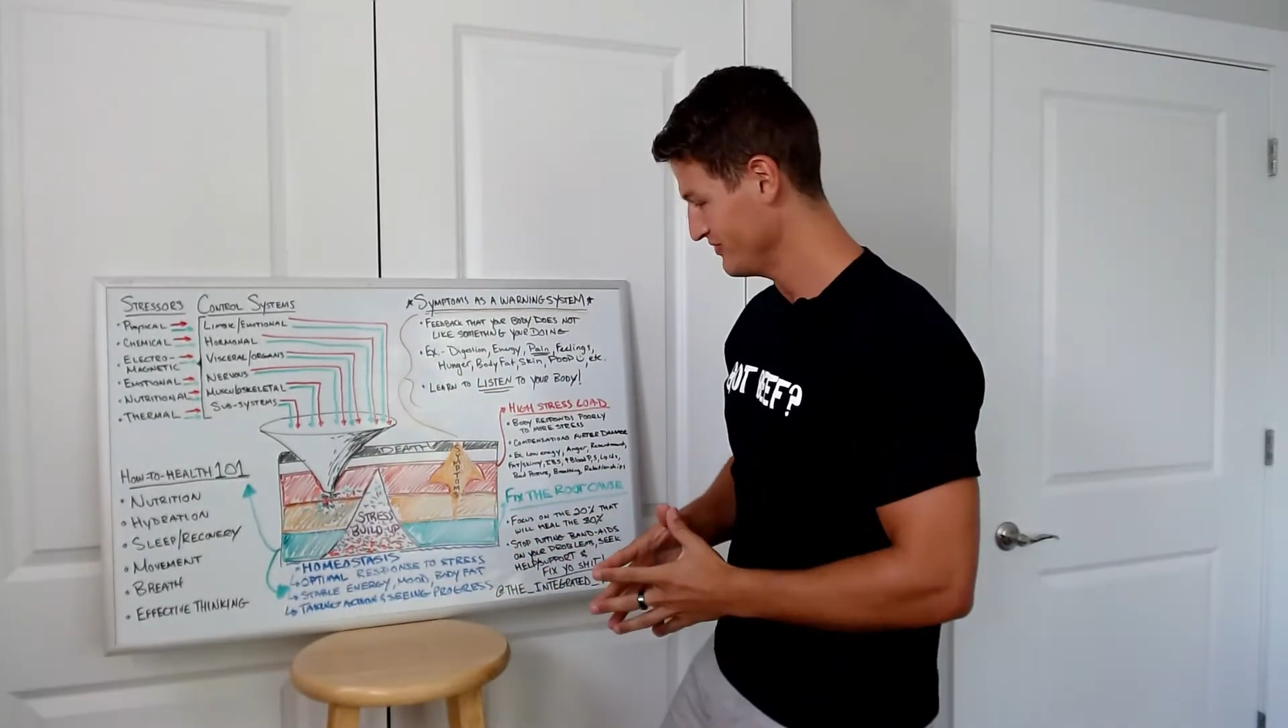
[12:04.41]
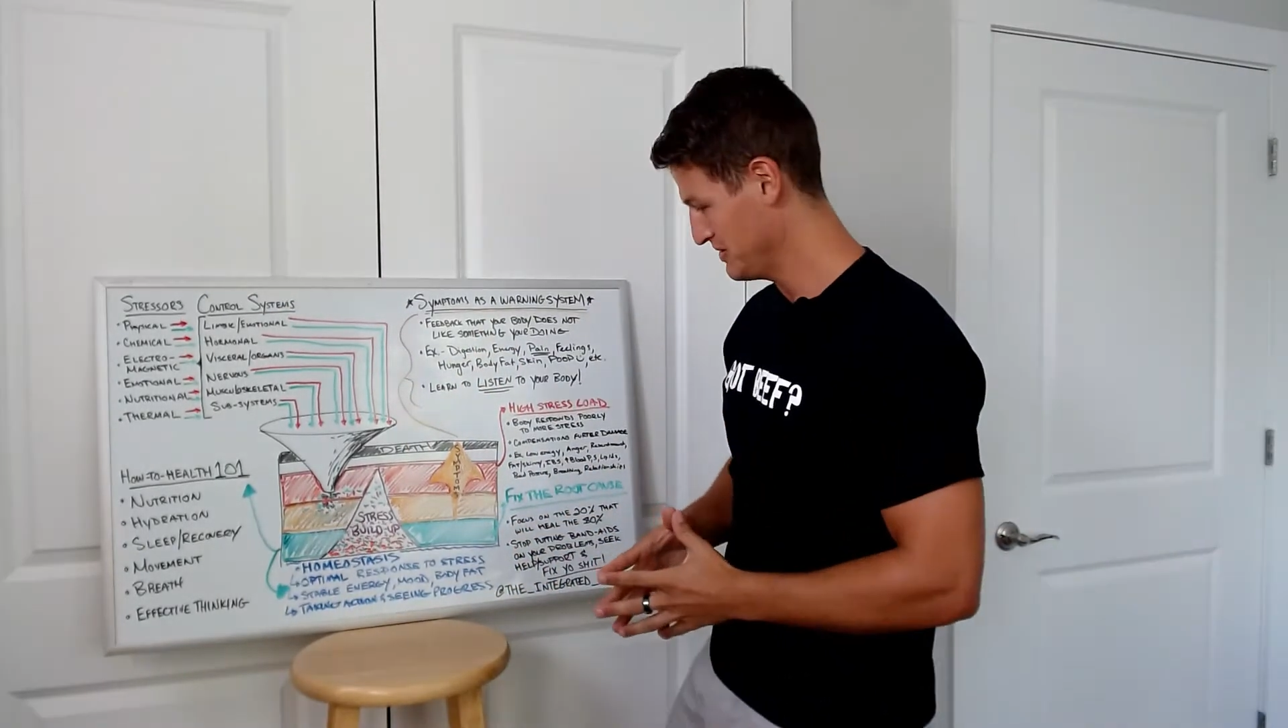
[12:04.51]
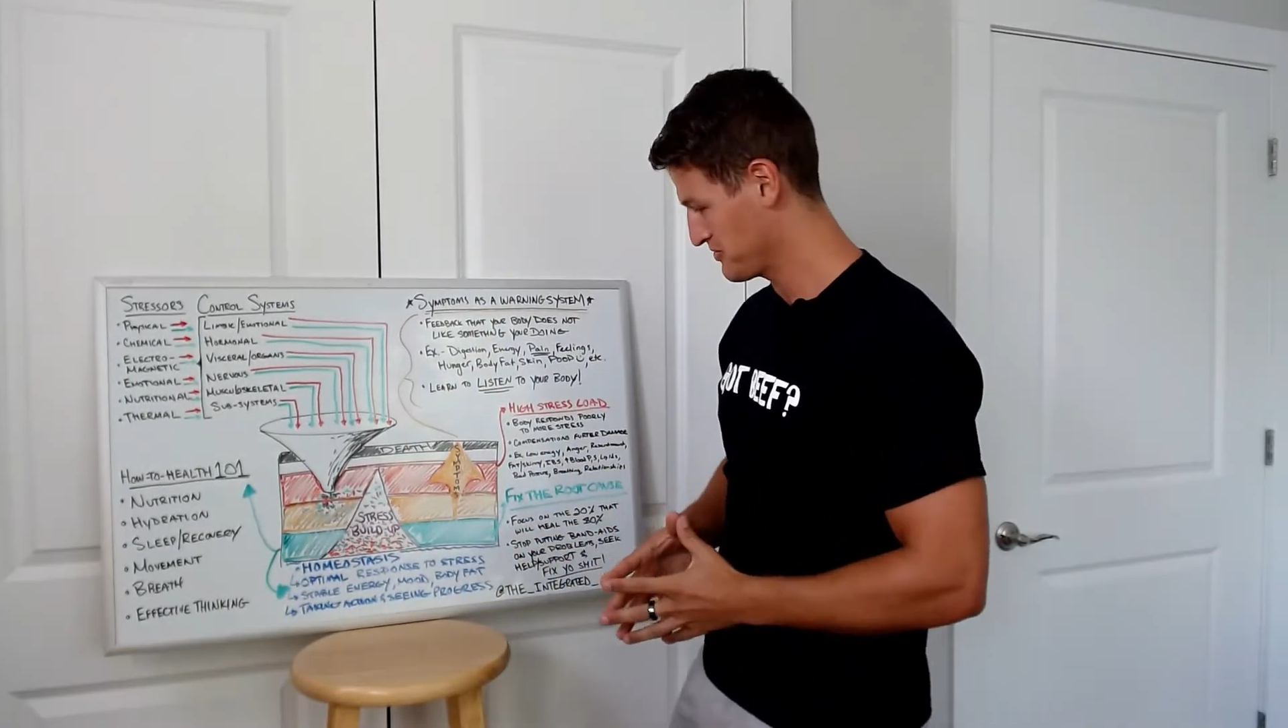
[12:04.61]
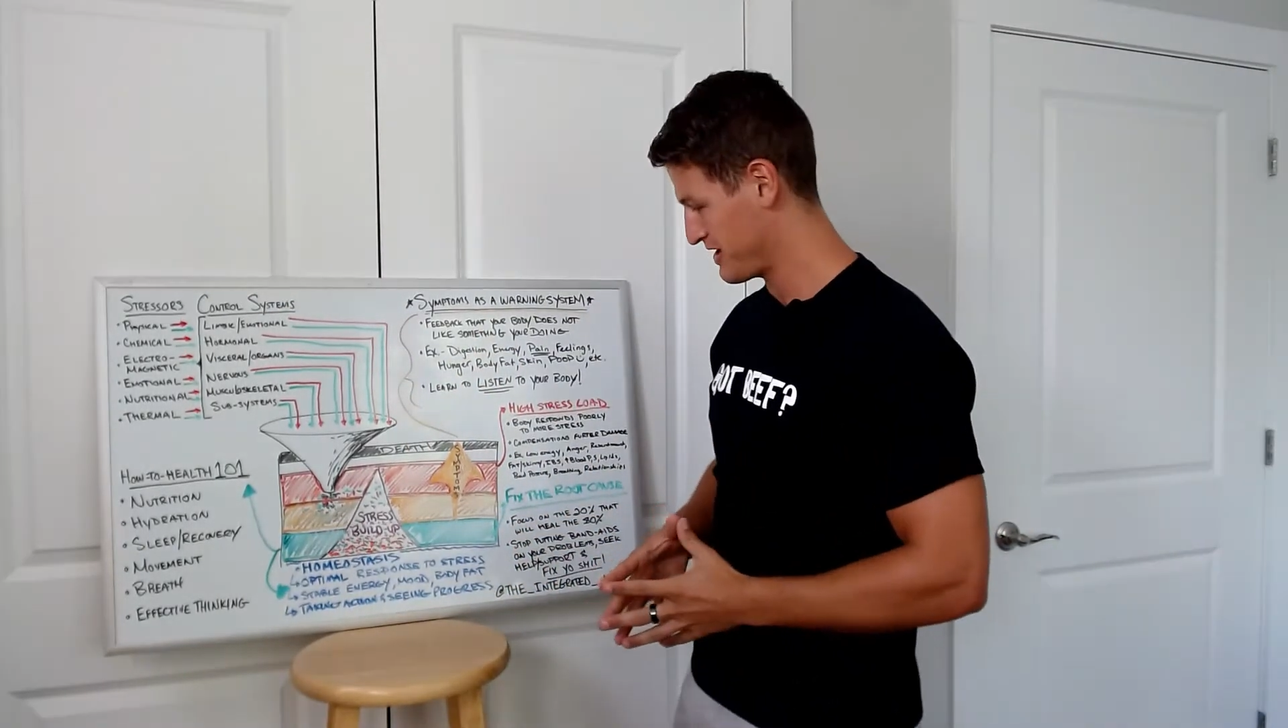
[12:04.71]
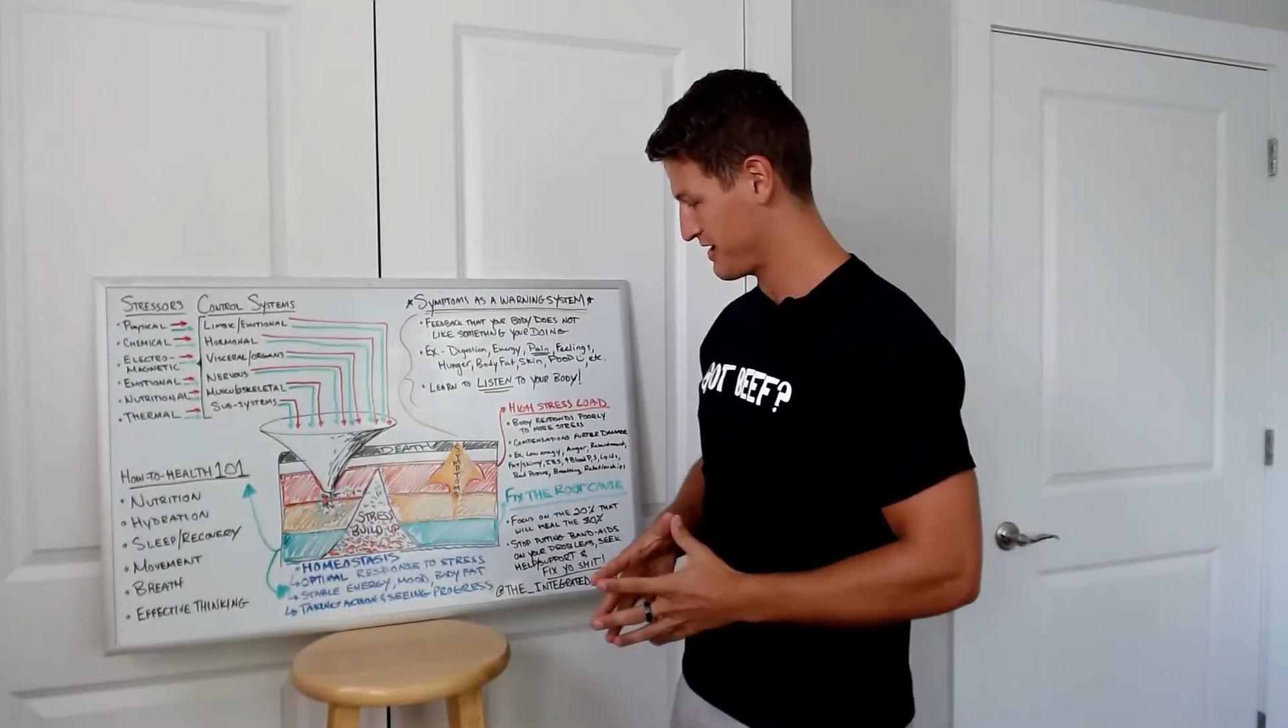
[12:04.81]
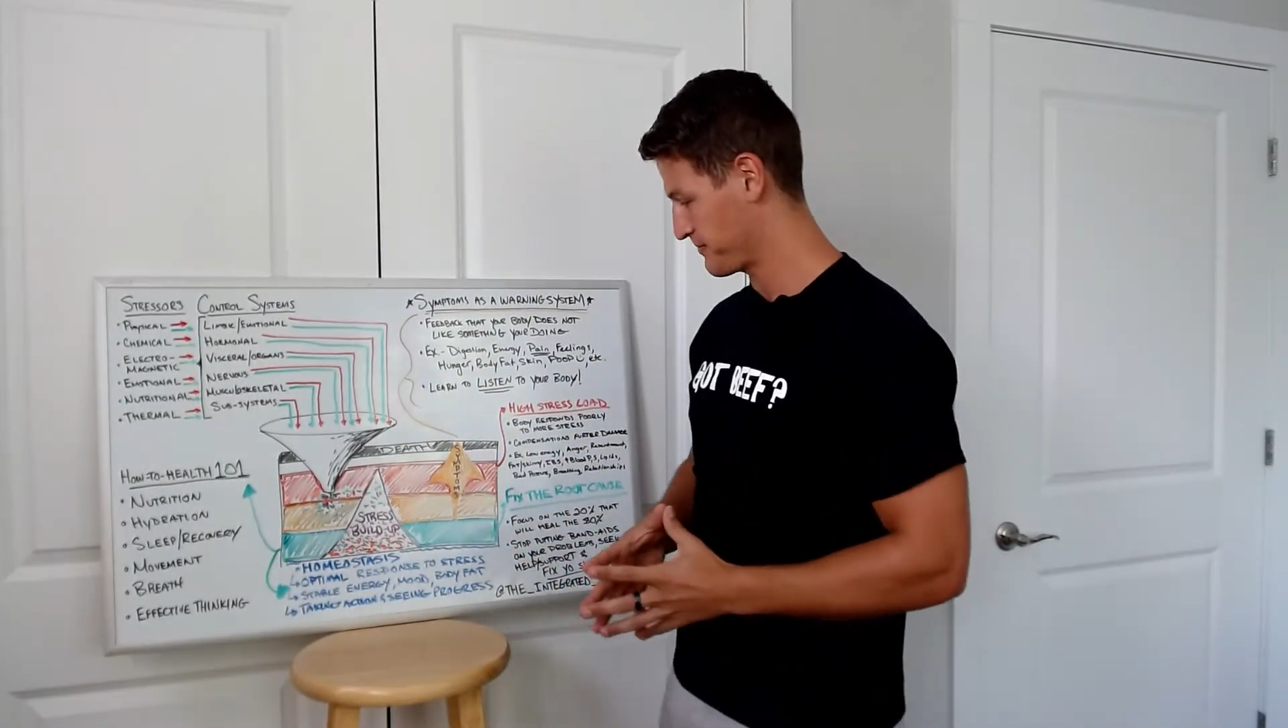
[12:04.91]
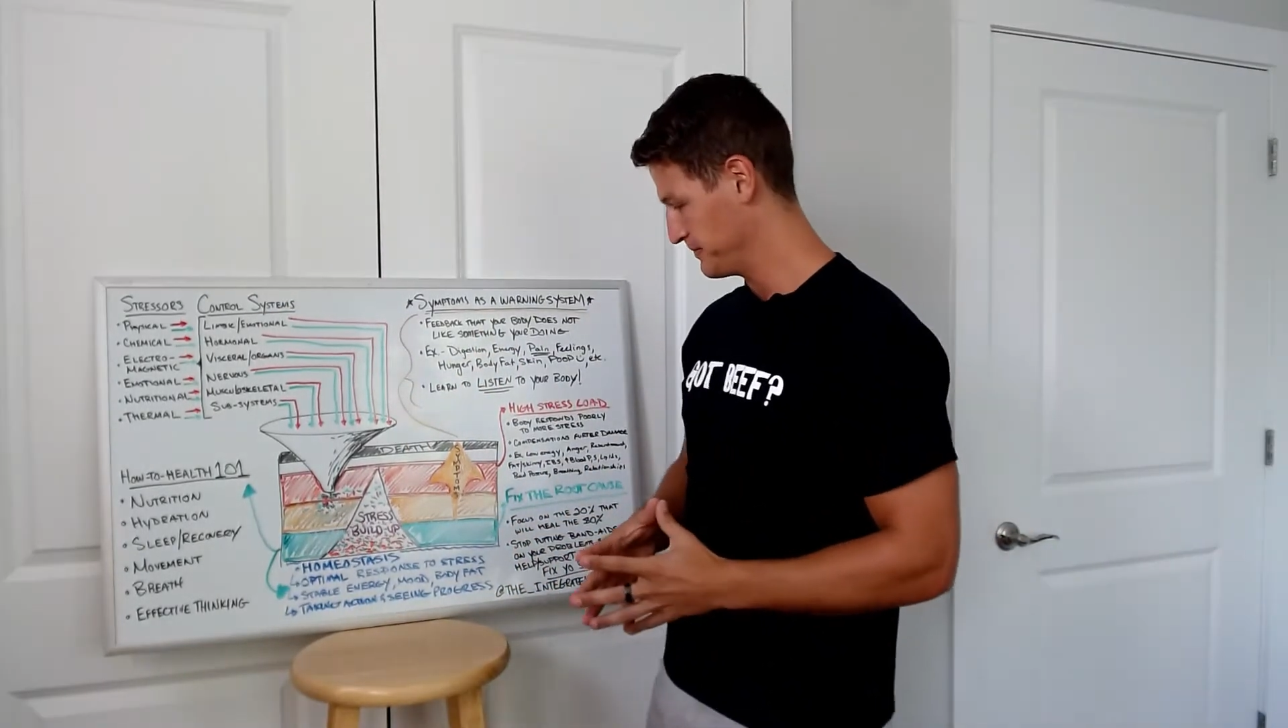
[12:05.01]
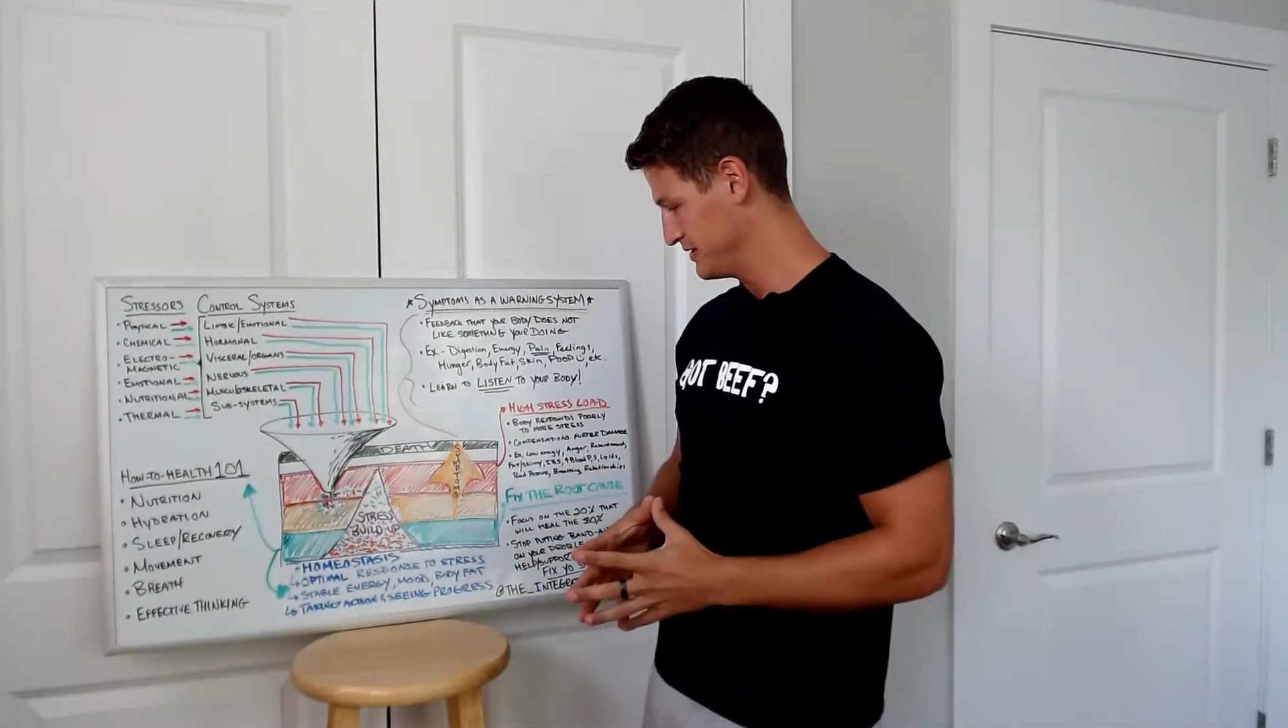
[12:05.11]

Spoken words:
Okay?